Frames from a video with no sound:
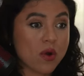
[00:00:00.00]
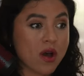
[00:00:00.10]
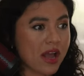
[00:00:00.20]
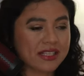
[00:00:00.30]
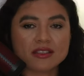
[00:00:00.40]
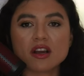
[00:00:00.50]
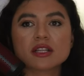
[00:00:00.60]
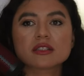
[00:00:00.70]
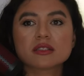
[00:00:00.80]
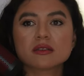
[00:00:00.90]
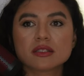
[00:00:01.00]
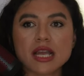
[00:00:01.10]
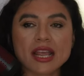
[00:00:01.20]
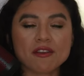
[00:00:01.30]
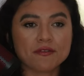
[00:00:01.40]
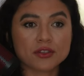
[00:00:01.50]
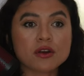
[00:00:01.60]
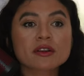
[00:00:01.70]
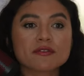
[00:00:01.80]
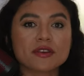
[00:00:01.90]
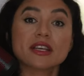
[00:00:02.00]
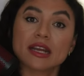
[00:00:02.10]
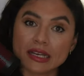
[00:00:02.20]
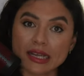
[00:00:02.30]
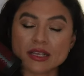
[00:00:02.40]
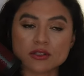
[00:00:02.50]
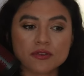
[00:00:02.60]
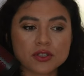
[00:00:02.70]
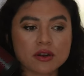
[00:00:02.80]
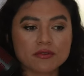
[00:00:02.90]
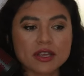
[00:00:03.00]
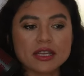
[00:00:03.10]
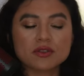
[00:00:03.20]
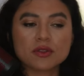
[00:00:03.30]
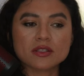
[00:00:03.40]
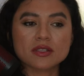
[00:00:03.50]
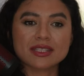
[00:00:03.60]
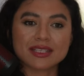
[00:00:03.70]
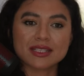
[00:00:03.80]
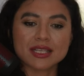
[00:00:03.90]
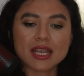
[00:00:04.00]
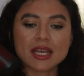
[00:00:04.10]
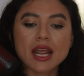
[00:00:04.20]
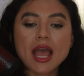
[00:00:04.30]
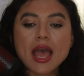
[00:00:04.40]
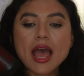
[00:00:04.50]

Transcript: Well, I started taking photography, in the case of photography, in 2016,